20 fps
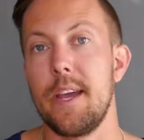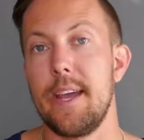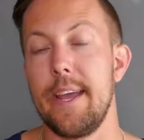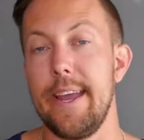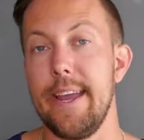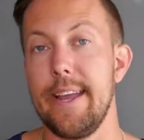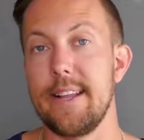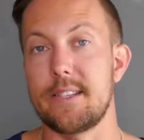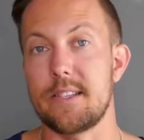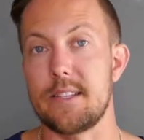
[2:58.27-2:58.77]

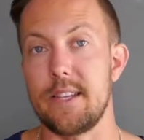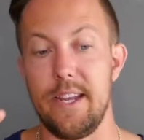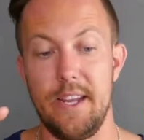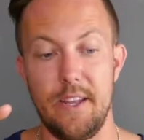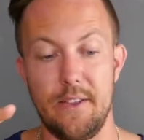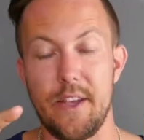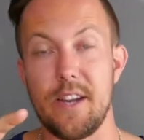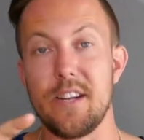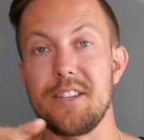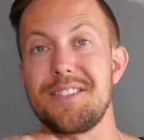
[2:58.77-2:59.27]
It's
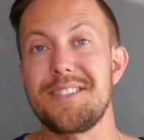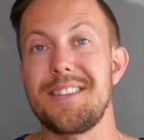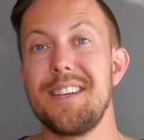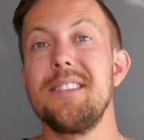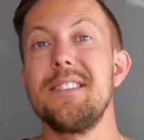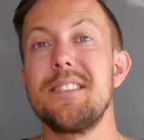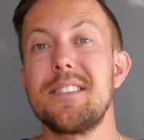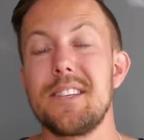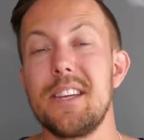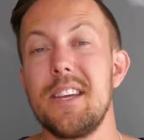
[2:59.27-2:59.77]
either
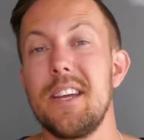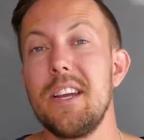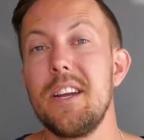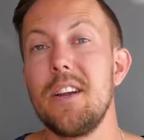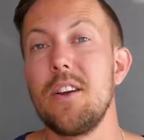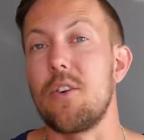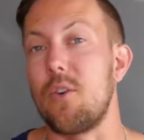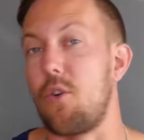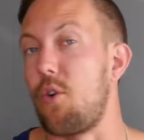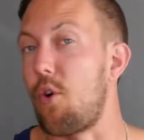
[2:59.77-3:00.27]

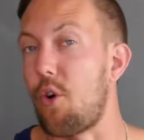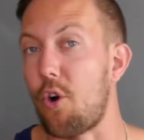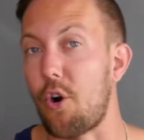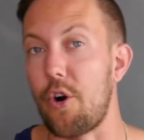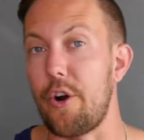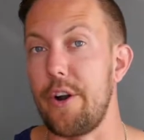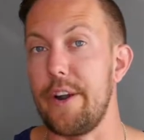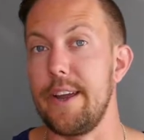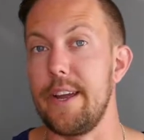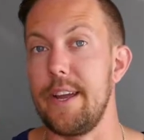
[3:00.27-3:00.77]
sensing
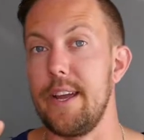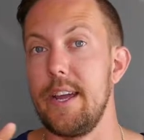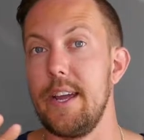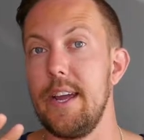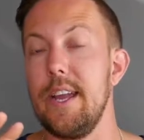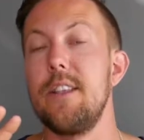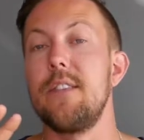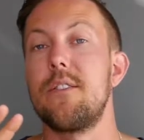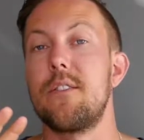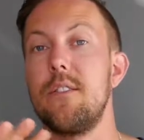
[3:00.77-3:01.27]
or
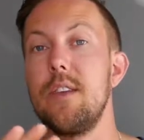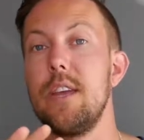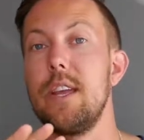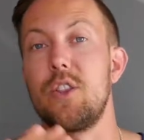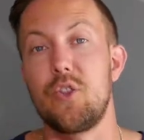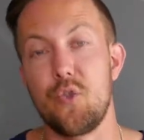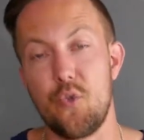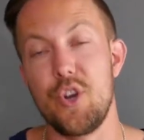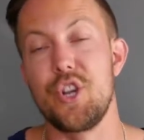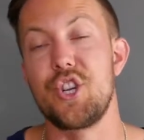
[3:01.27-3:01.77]
in
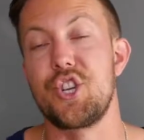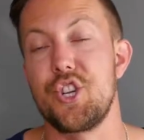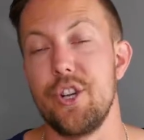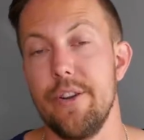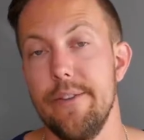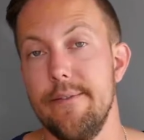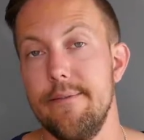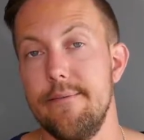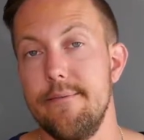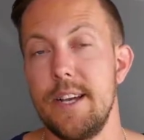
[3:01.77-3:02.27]

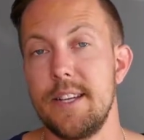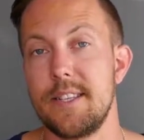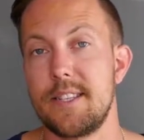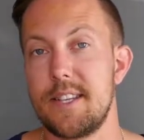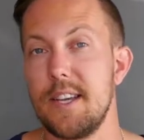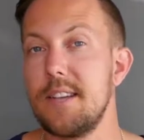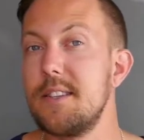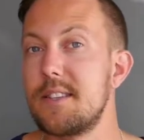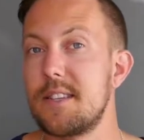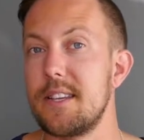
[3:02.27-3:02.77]
intuition.
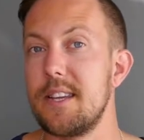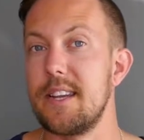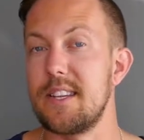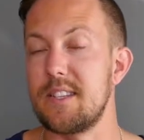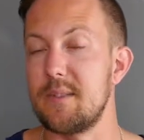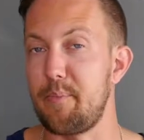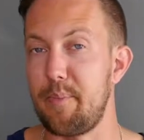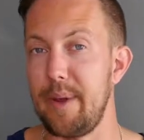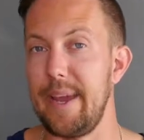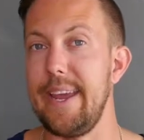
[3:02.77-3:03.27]
Sensing
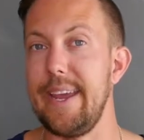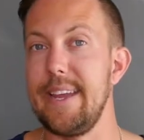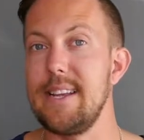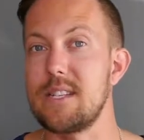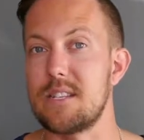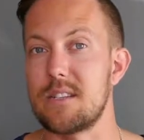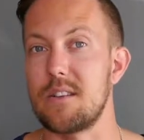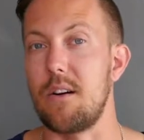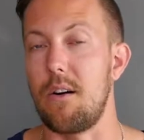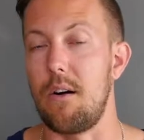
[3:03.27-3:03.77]
is
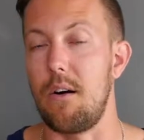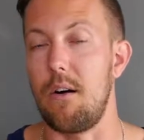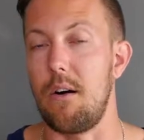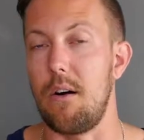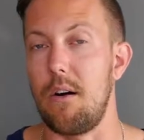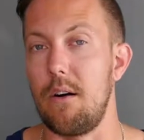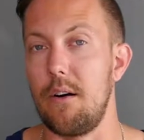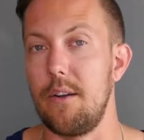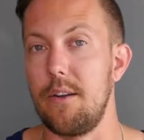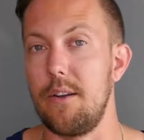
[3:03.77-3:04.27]
based
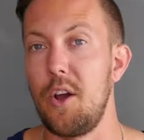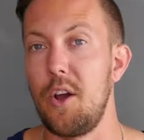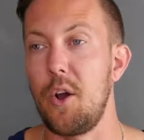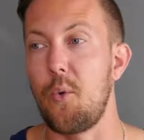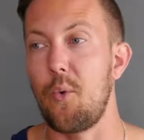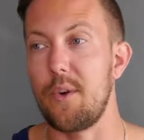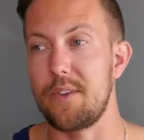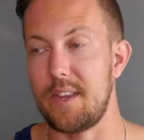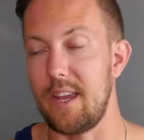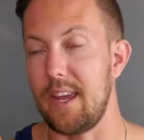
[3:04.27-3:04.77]
on
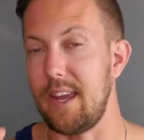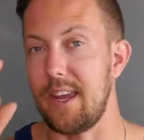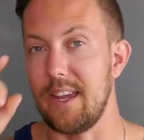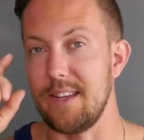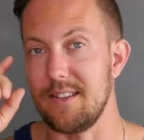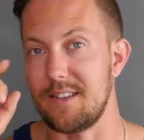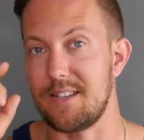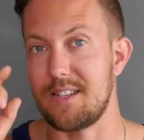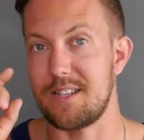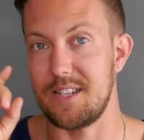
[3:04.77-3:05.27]
what they
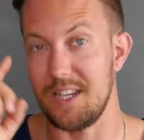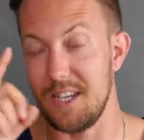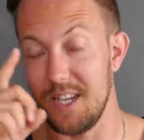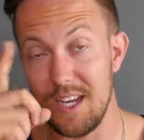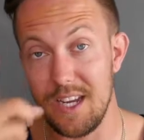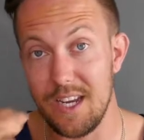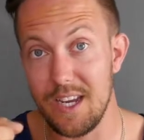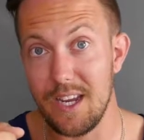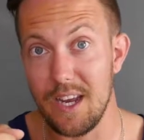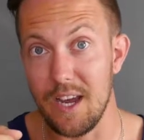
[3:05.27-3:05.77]
can
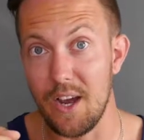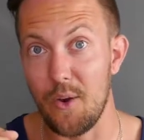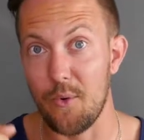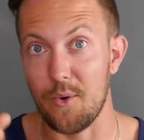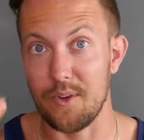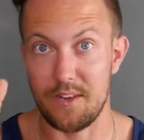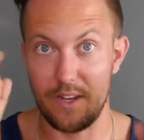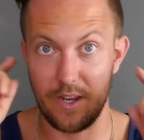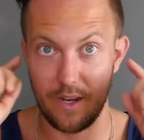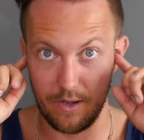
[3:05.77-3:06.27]
see,
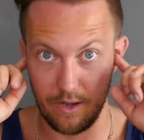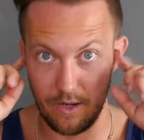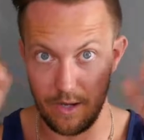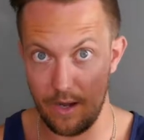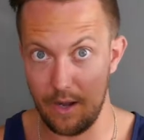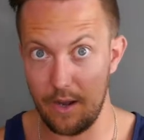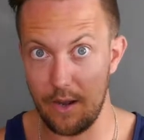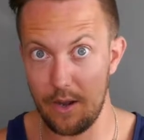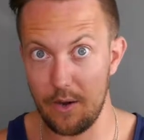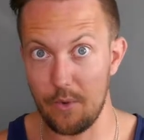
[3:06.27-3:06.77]
what they can
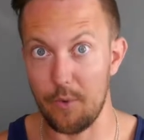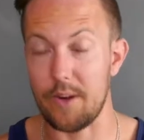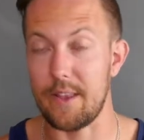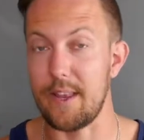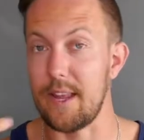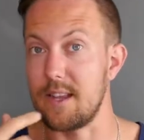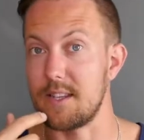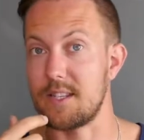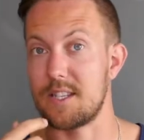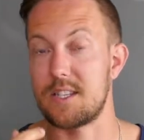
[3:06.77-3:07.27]
hear, what
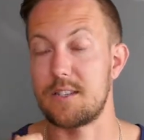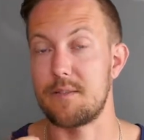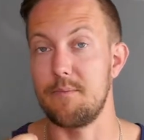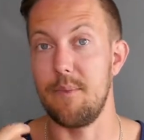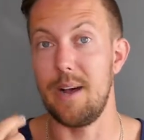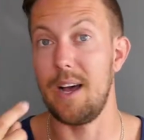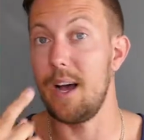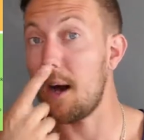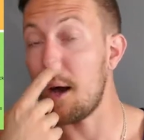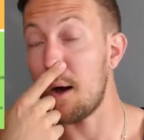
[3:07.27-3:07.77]
they can
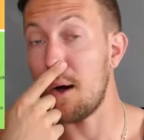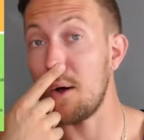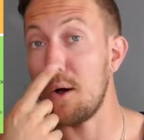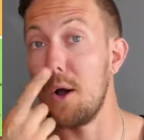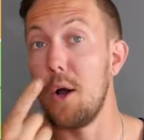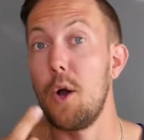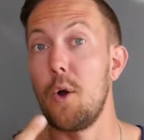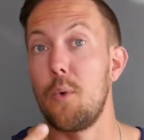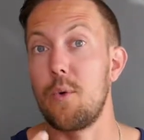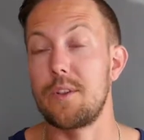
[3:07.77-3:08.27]

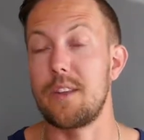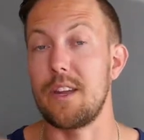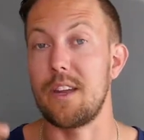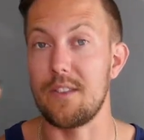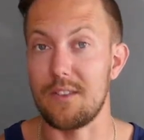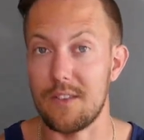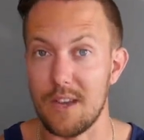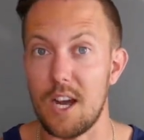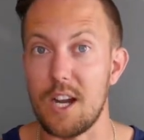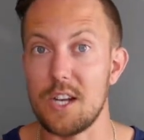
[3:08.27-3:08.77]
smell, what they
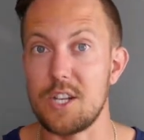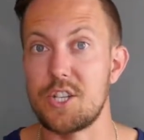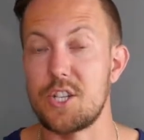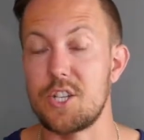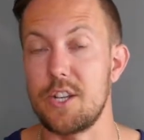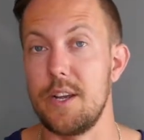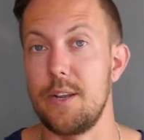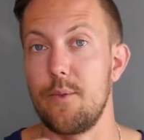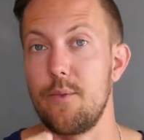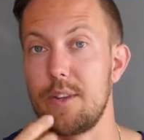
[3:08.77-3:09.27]
can touch,
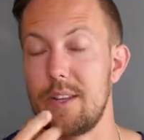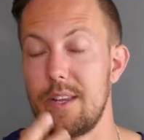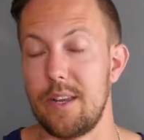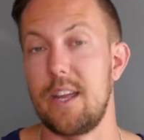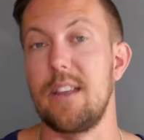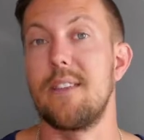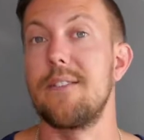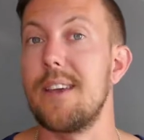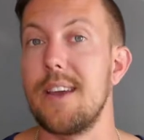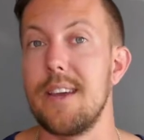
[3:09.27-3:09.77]
and what they
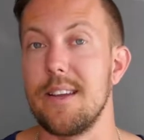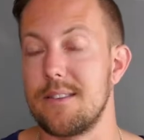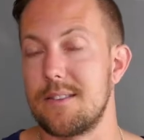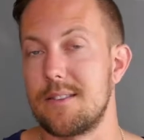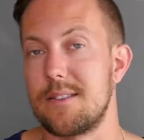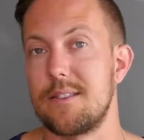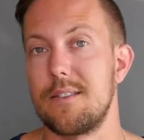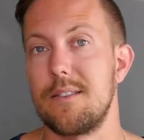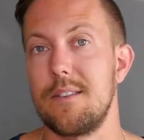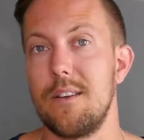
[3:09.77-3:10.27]
can
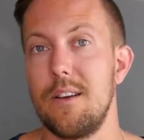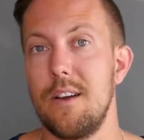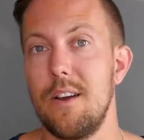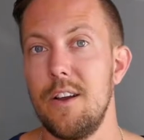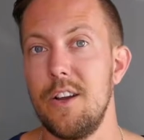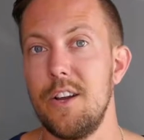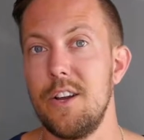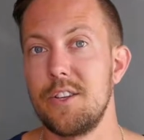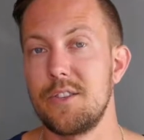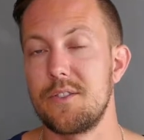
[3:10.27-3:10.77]
taste.
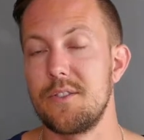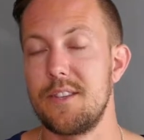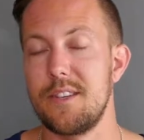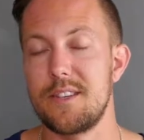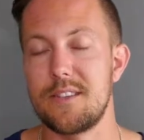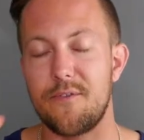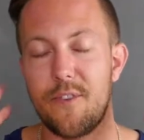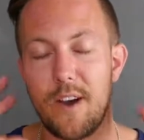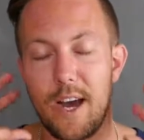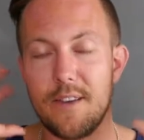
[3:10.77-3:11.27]
So
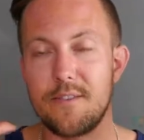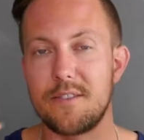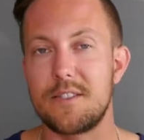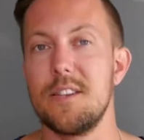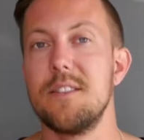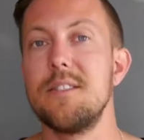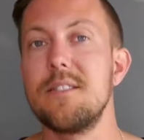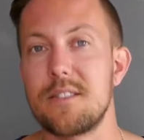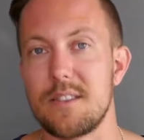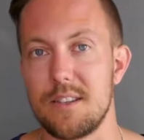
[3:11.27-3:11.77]
these five
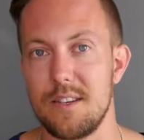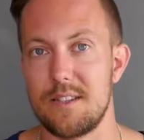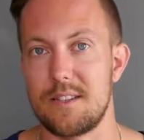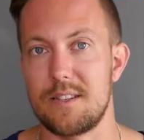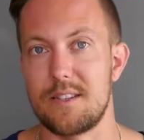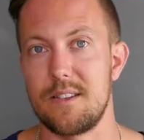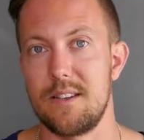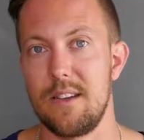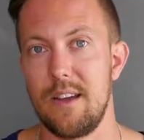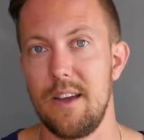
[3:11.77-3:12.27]
senses
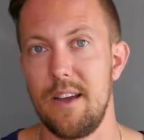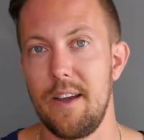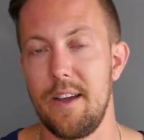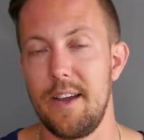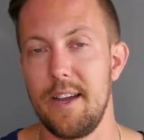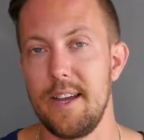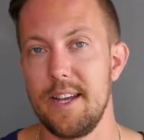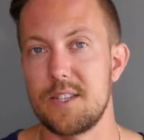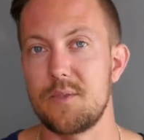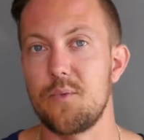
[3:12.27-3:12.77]

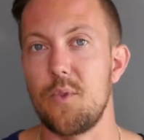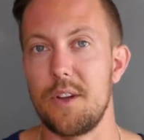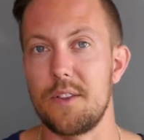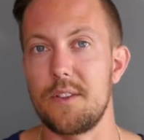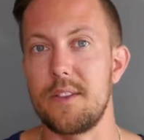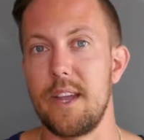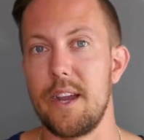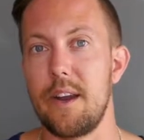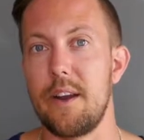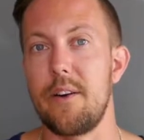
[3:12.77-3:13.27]
is
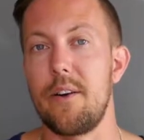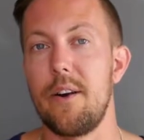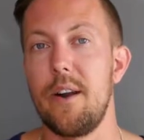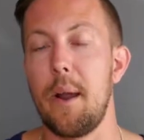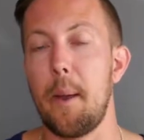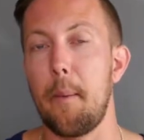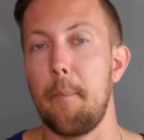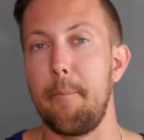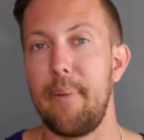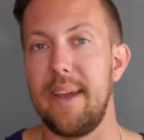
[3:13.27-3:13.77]
what they're
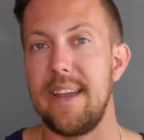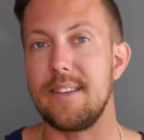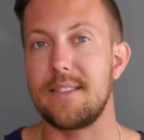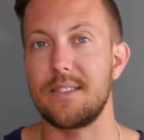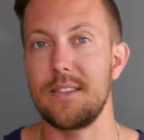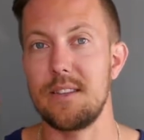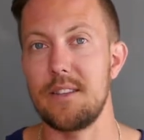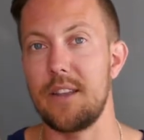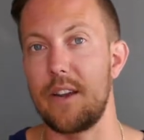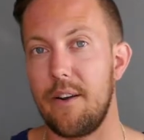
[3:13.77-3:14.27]

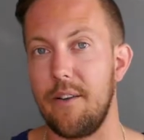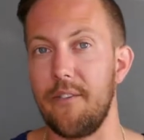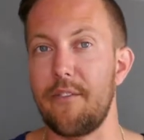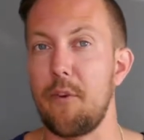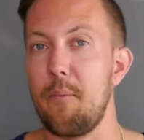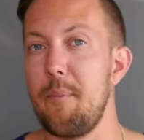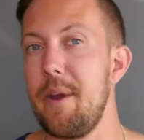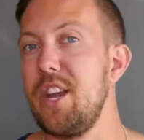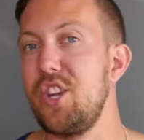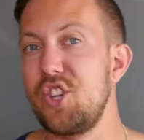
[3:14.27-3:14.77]
basing their
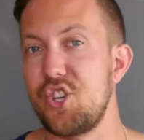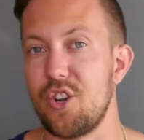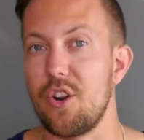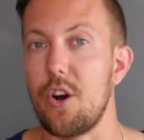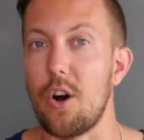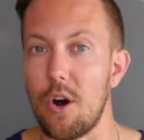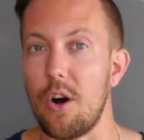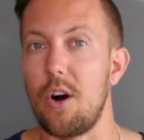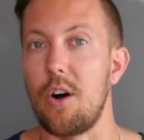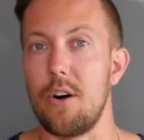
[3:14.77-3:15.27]
information
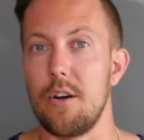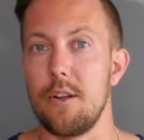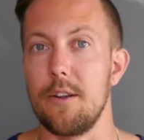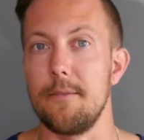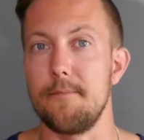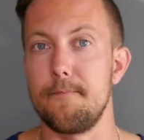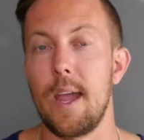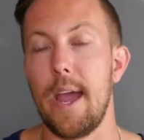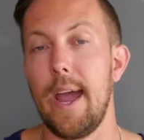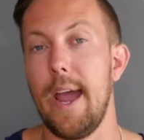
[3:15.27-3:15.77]
on
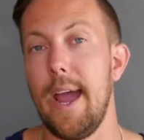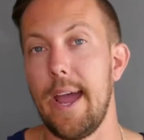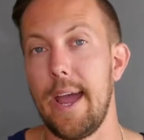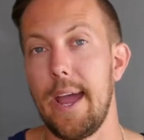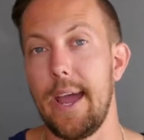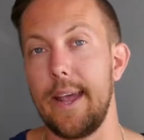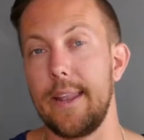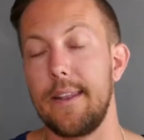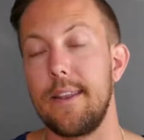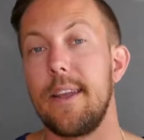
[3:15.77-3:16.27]

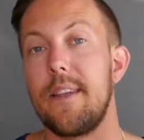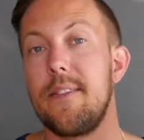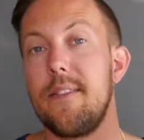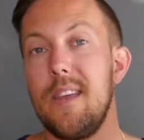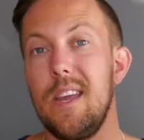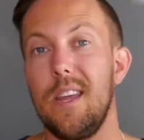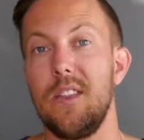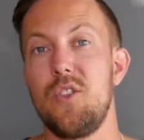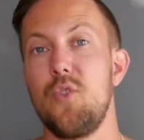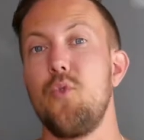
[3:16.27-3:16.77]
and
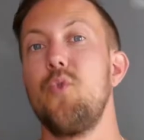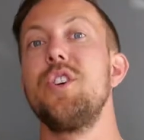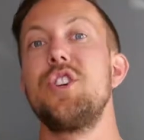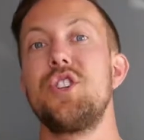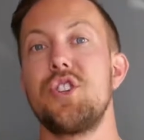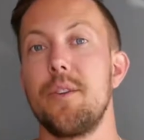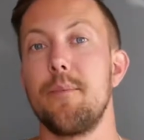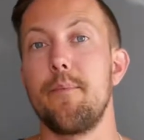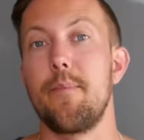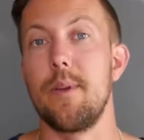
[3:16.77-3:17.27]
the
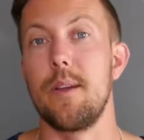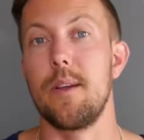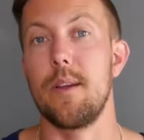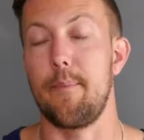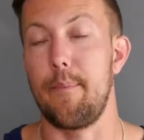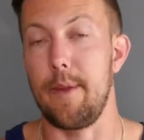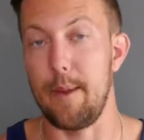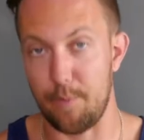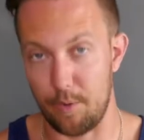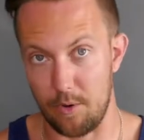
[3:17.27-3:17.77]
intuition p-
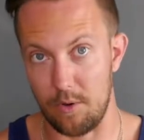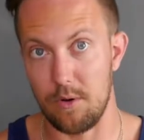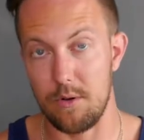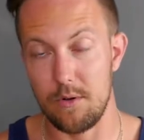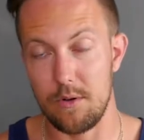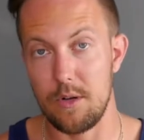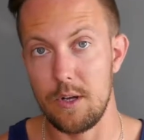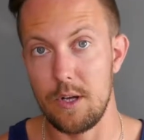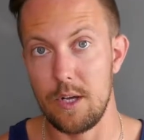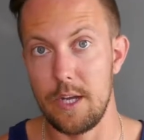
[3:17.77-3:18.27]

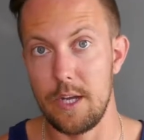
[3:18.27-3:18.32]
people,